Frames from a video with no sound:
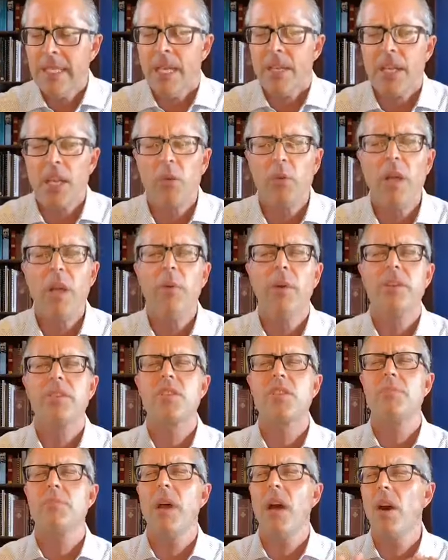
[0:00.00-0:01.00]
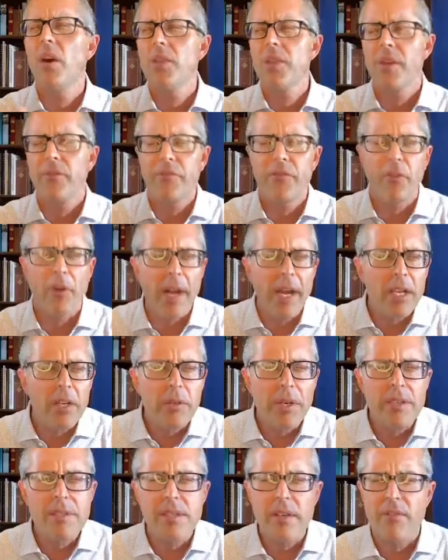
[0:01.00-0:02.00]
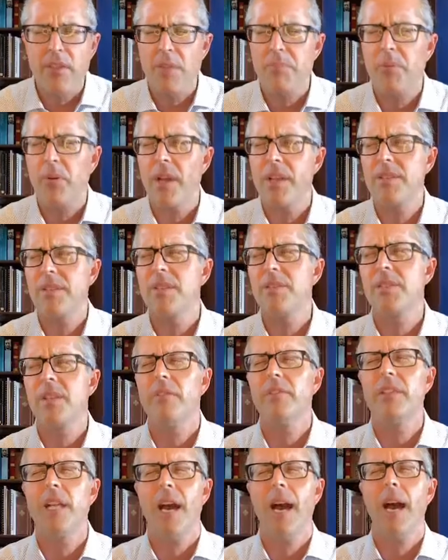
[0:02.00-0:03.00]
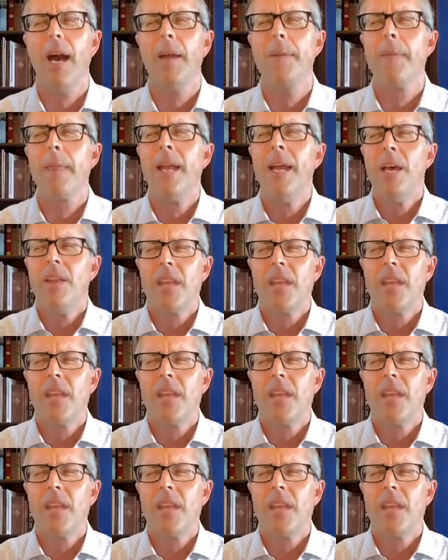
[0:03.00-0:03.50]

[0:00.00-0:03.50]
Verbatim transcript: that we would smell the fragrance of the presence of God,